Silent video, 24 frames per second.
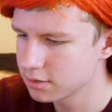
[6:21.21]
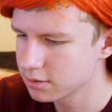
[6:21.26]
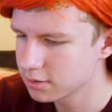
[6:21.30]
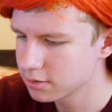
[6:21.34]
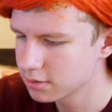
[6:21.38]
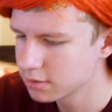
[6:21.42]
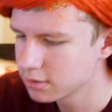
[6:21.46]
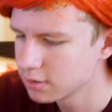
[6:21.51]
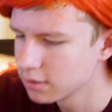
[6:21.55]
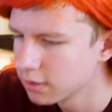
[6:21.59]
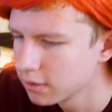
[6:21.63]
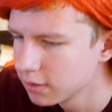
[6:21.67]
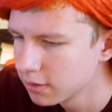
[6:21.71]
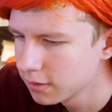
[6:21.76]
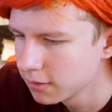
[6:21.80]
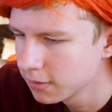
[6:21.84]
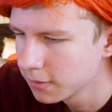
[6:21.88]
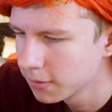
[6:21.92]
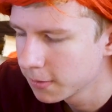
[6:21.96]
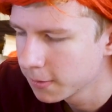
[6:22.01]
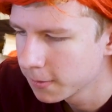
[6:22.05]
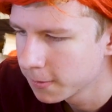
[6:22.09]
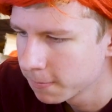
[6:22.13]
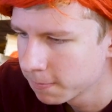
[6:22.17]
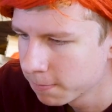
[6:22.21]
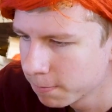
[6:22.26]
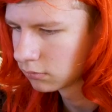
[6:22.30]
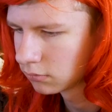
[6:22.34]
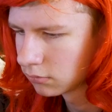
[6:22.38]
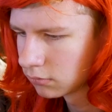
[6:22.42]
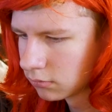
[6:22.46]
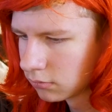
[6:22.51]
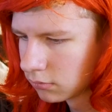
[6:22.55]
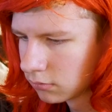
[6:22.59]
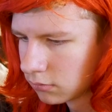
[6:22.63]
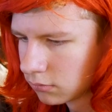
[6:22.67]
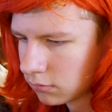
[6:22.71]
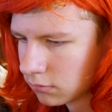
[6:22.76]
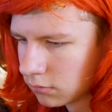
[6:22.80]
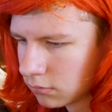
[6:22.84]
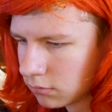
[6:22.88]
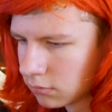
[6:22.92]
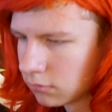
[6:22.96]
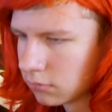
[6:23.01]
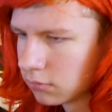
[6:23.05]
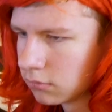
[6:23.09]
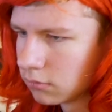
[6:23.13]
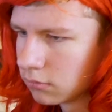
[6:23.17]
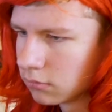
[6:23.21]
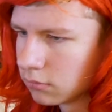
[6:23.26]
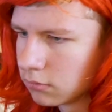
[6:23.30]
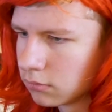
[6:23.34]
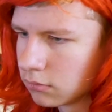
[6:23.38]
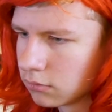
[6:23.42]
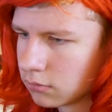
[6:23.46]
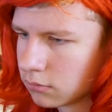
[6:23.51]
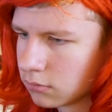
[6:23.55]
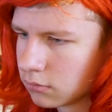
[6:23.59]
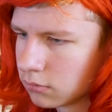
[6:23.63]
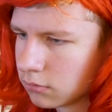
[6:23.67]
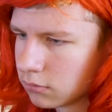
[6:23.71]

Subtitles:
Nobody speaks.